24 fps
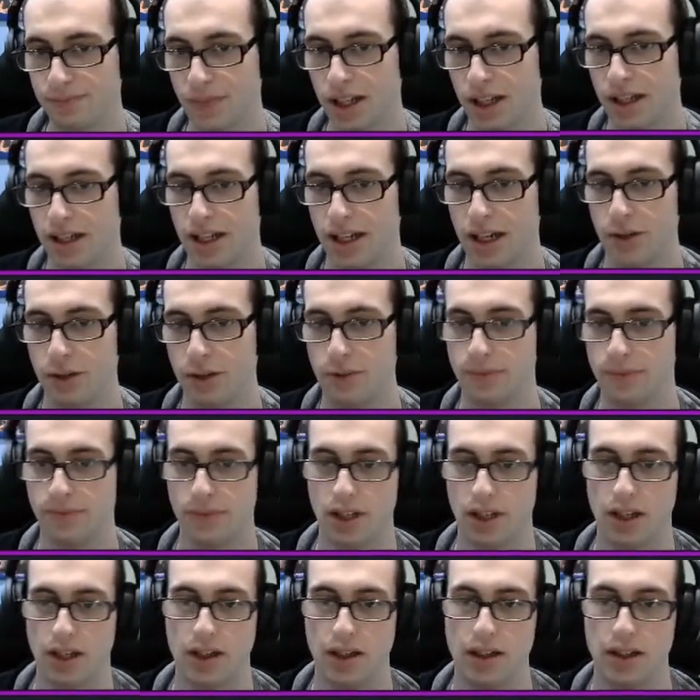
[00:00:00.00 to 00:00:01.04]
Now,
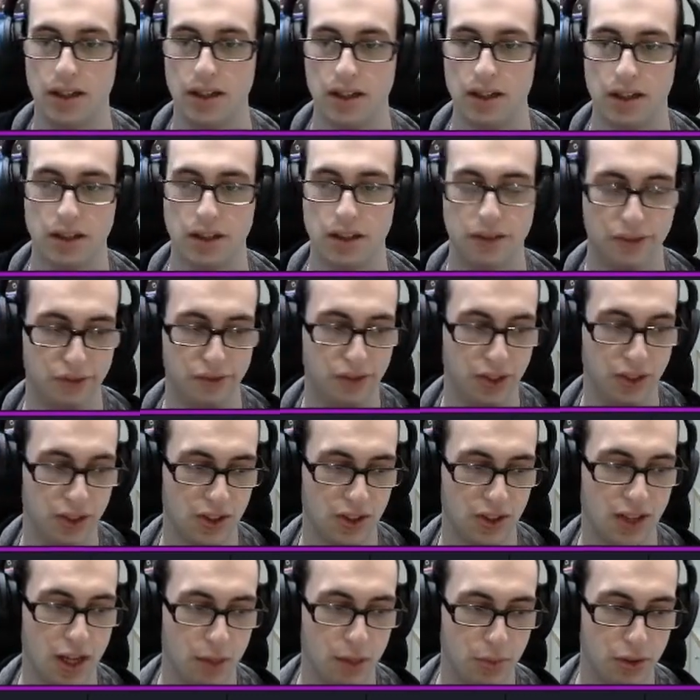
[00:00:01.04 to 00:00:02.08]
for the
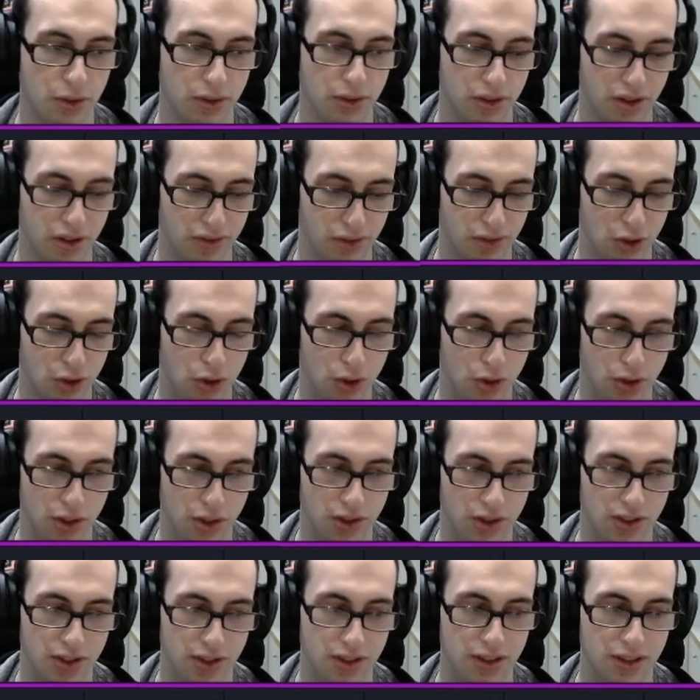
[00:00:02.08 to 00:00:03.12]
starport you have a
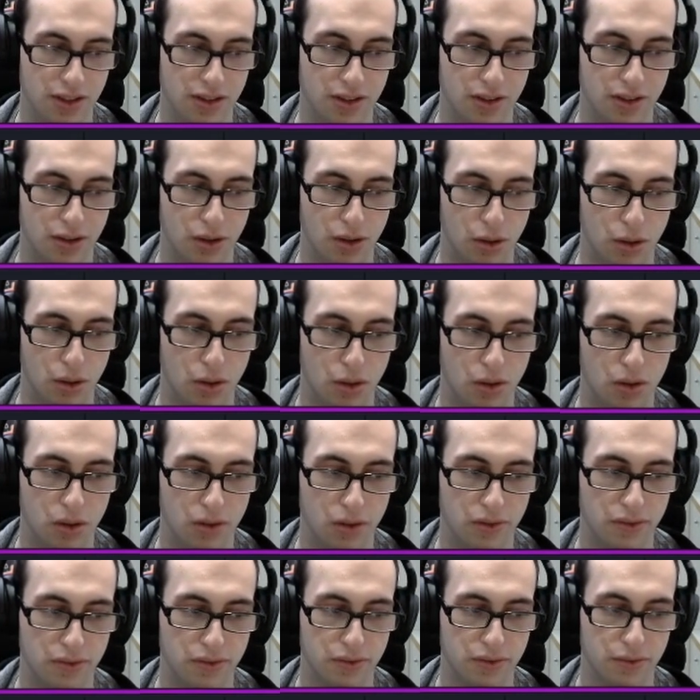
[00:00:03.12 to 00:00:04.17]
choice
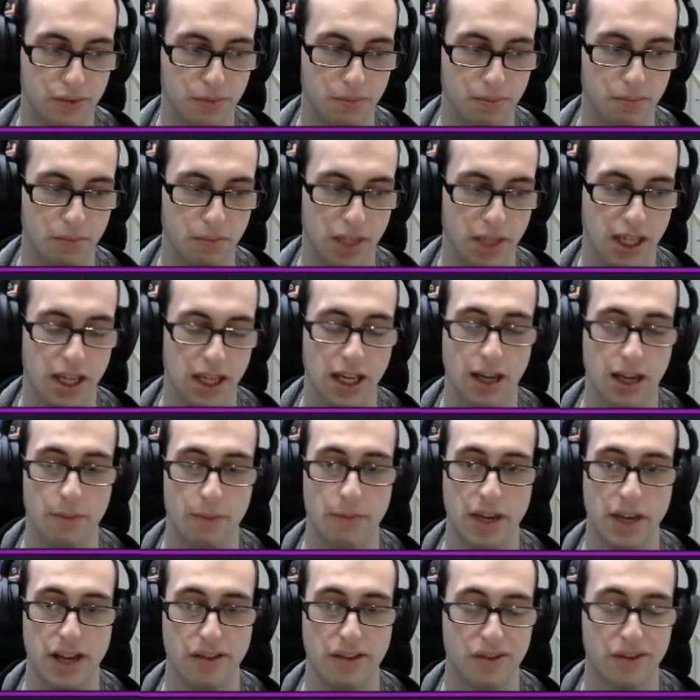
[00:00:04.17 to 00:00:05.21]
of making a
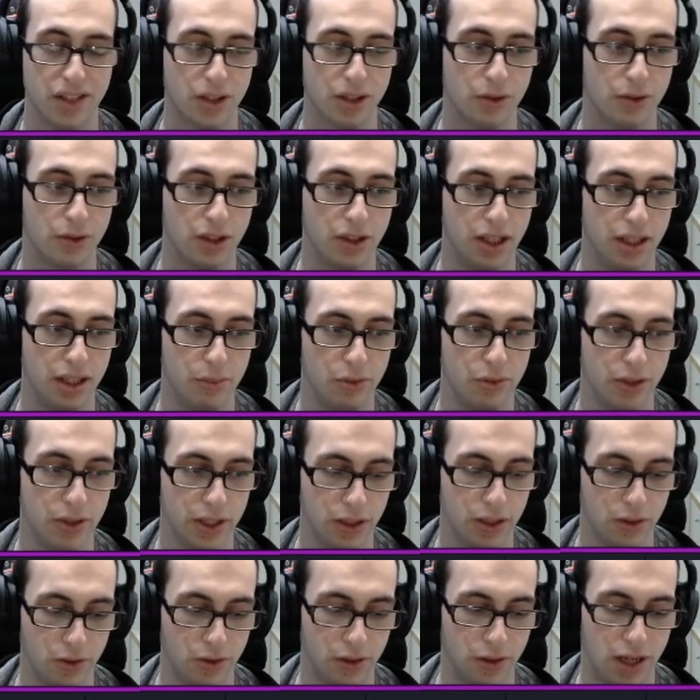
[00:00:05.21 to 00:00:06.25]
Medivac or a
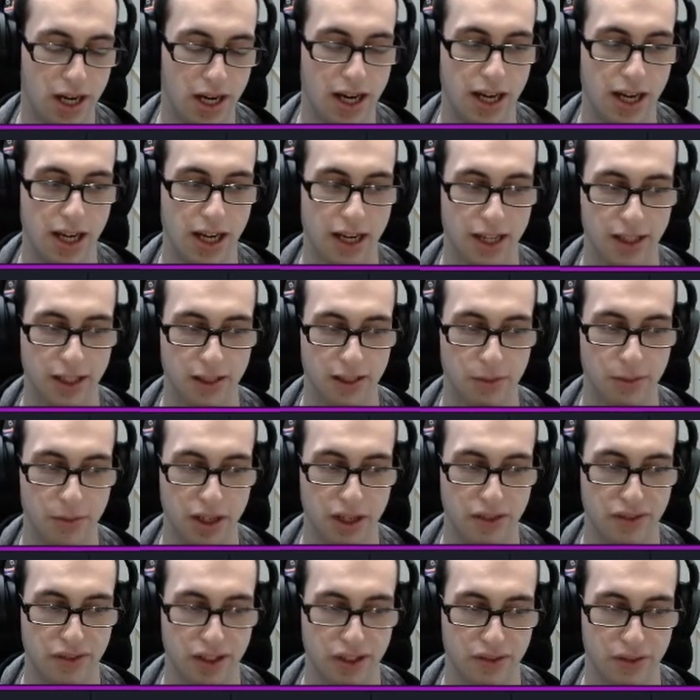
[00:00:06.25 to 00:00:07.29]
Liberator. I like the
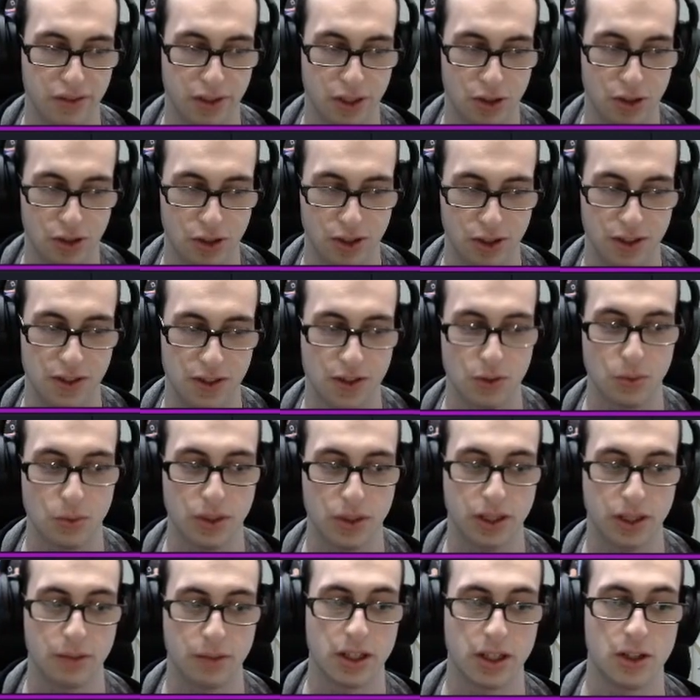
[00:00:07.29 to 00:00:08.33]
Medivac variation. This is
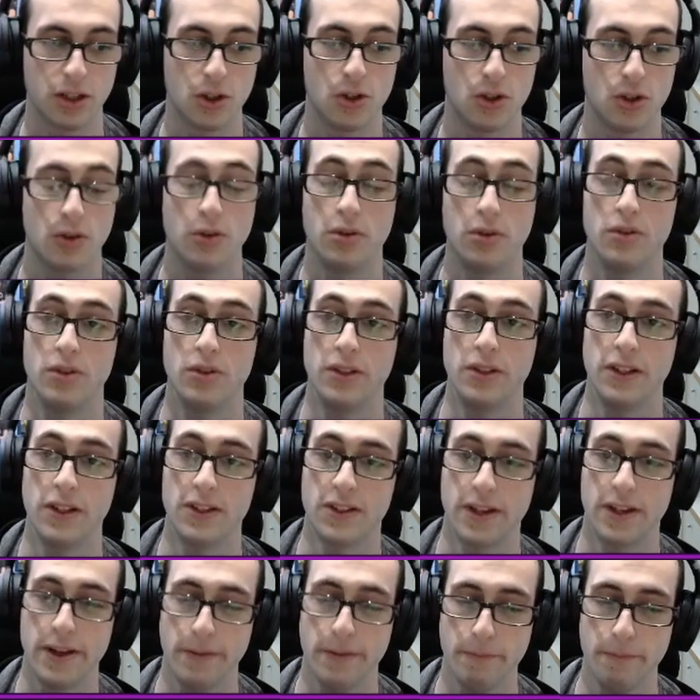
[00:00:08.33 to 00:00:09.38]
what I'm going to show you in this
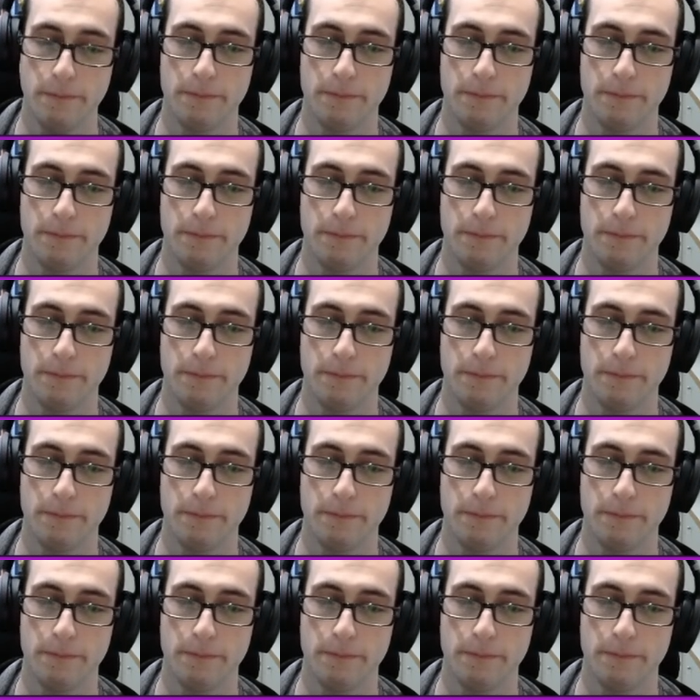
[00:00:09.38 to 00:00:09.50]
game.